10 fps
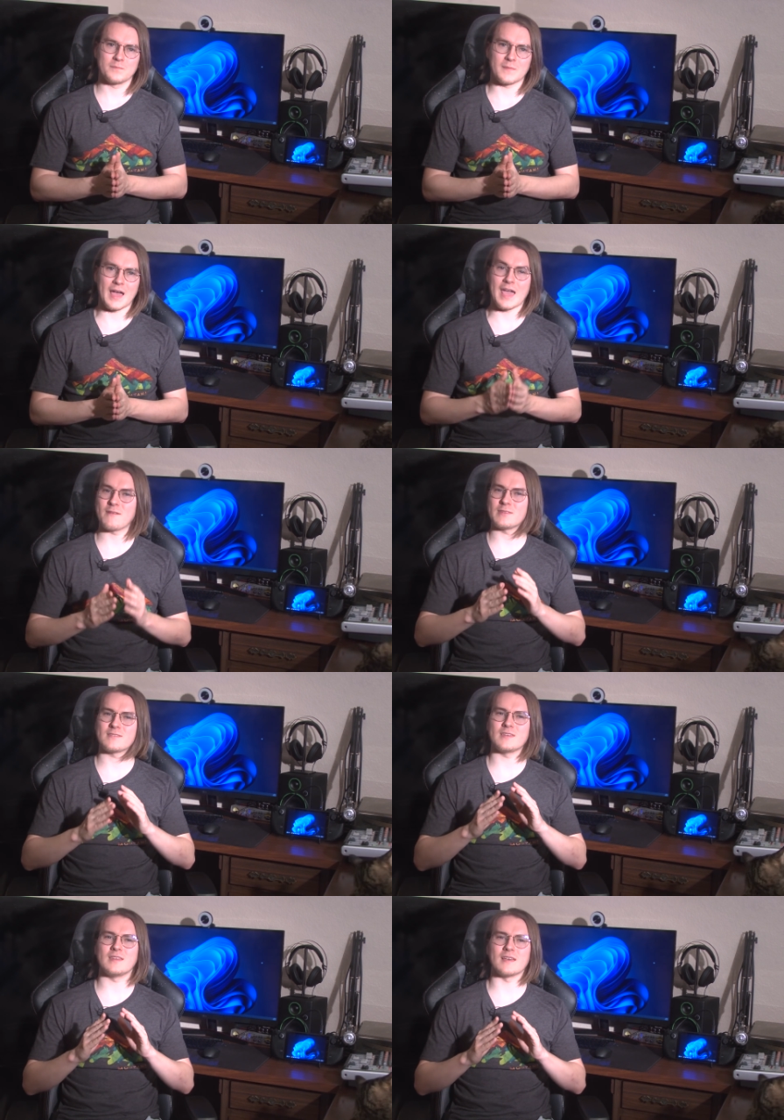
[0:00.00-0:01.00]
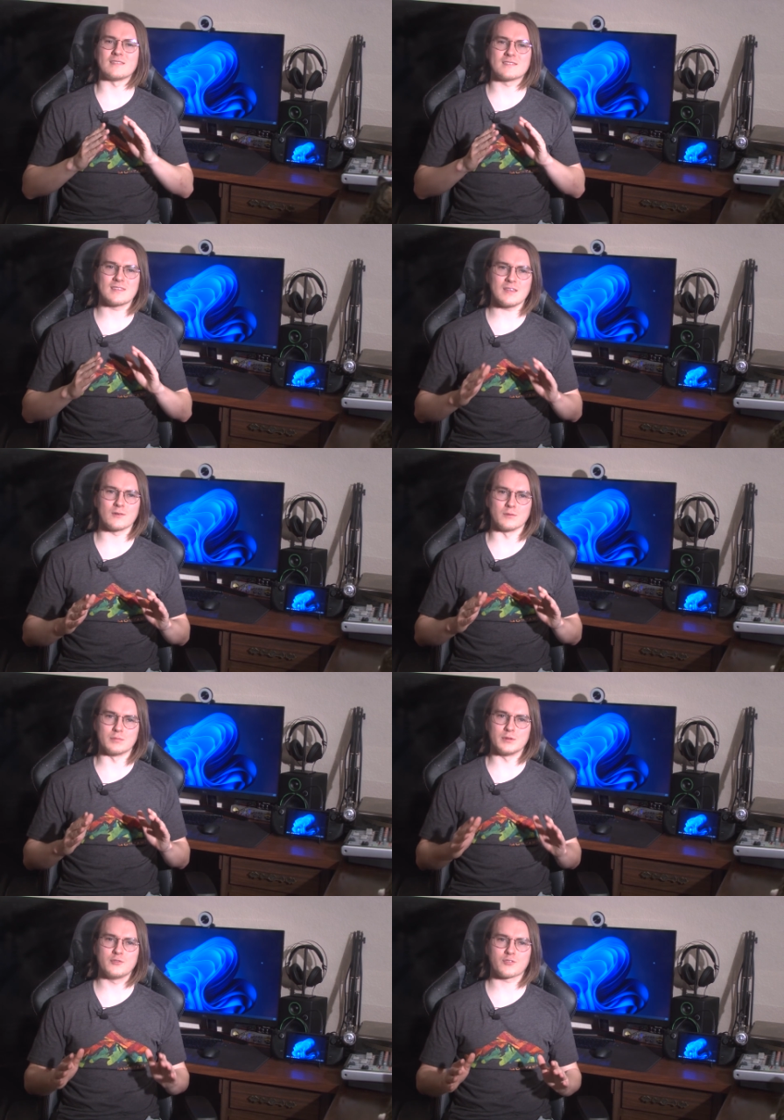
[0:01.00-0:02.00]
I haven't seen a single
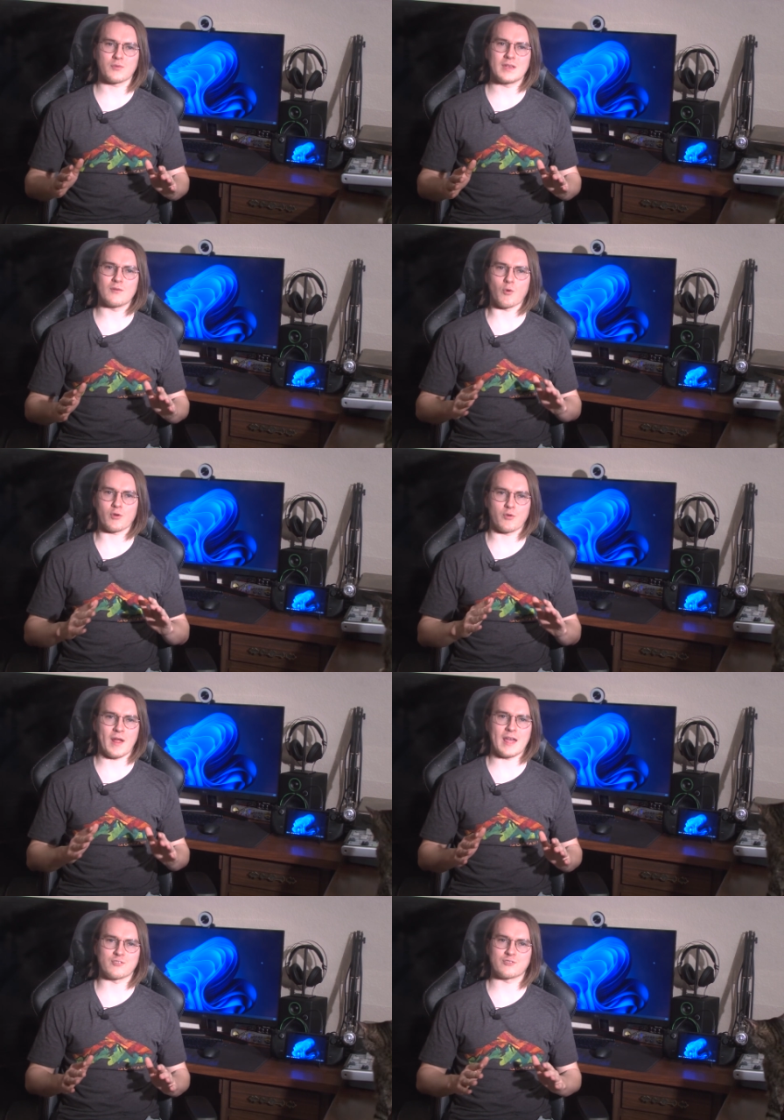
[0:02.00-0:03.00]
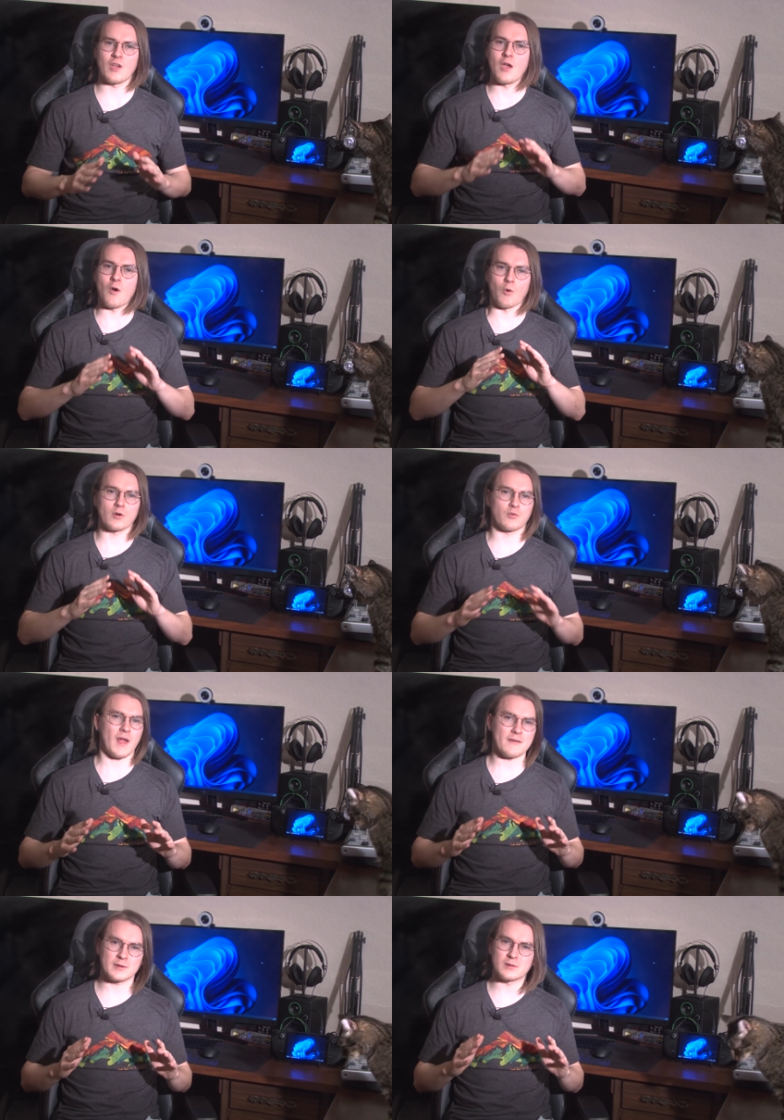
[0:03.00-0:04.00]
blue screen or crash or
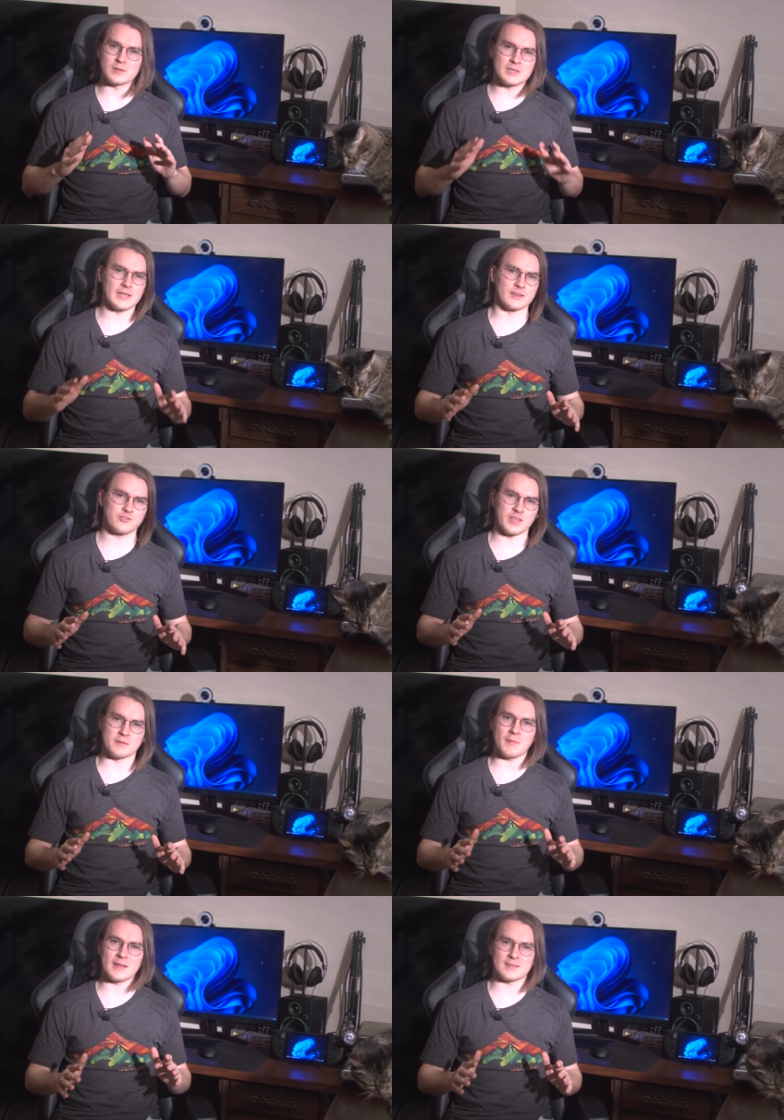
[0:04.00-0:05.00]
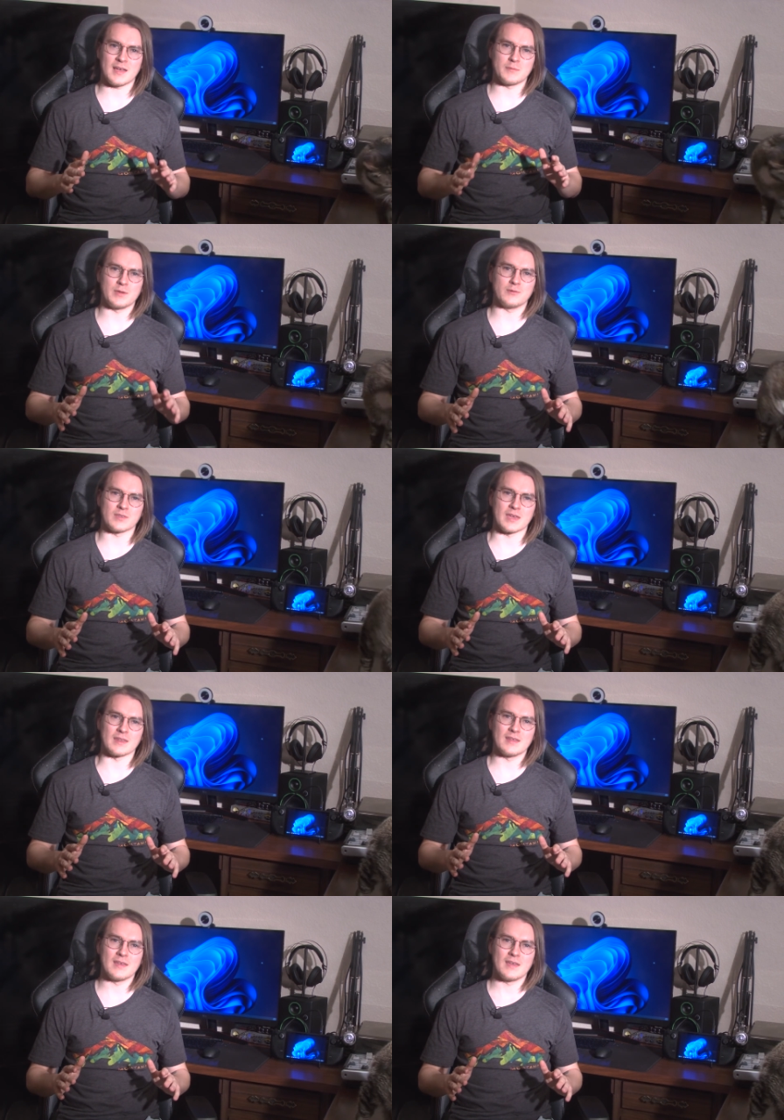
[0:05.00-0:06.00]
graphical glitch in my time using it,
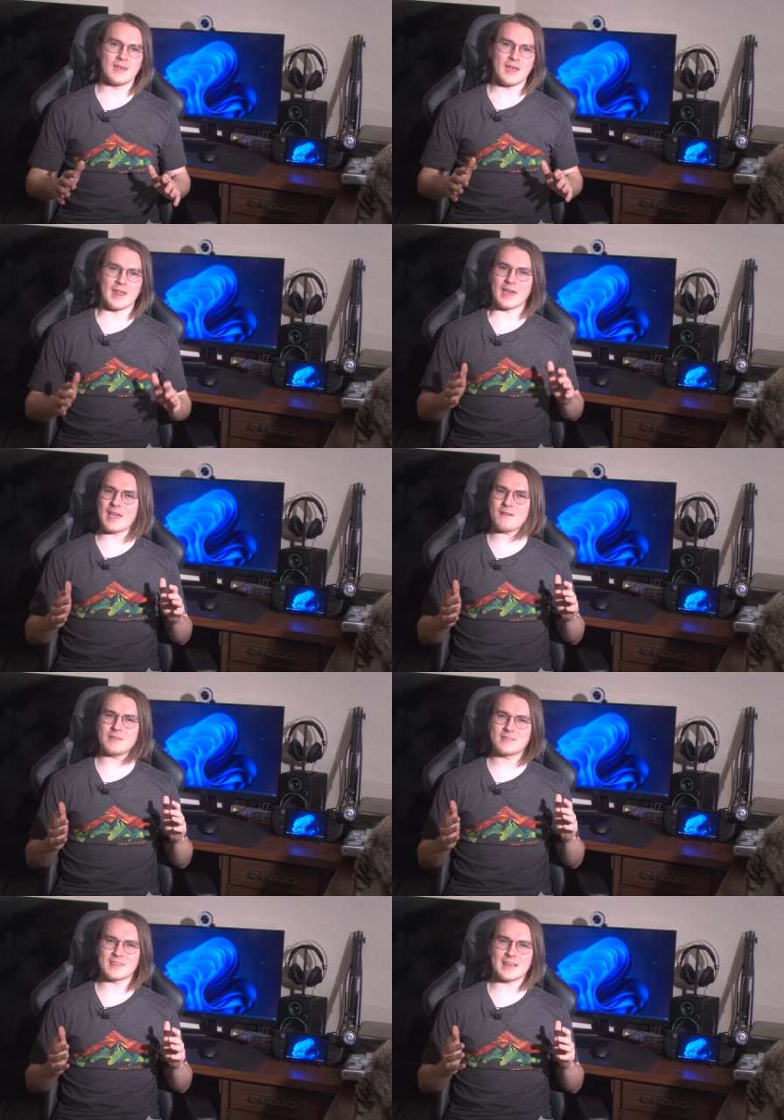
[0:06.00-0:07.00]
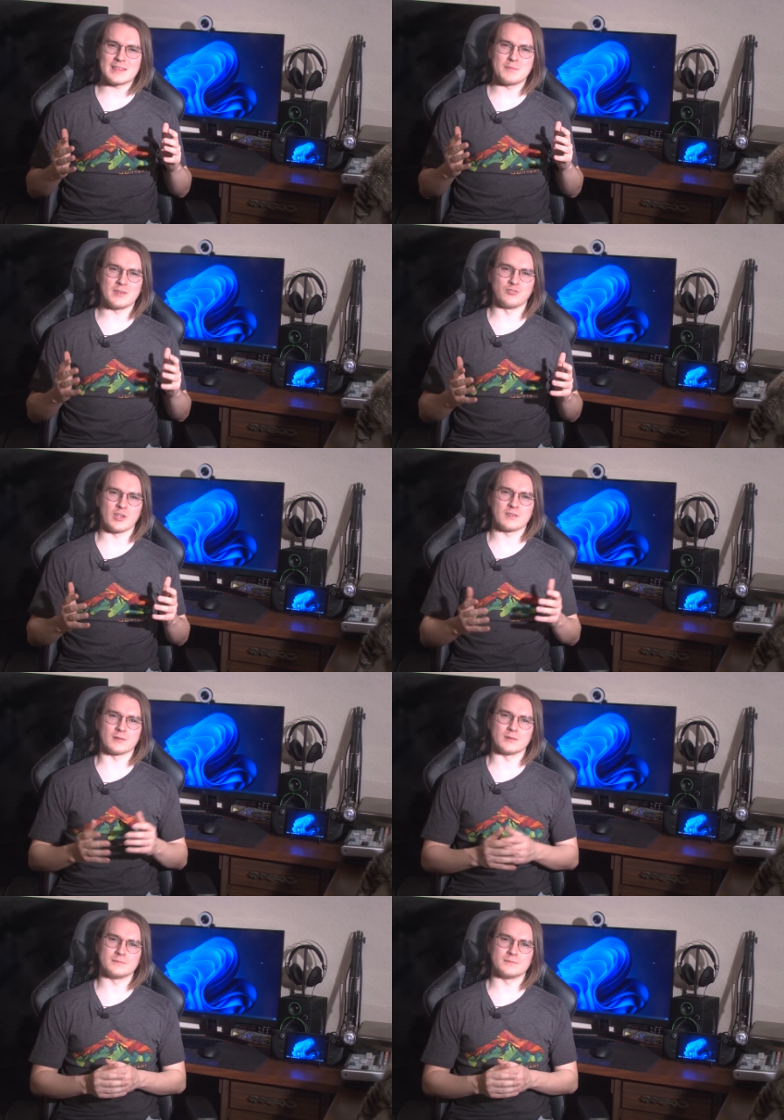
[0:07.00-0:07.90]
and I haven't exactly been gentle.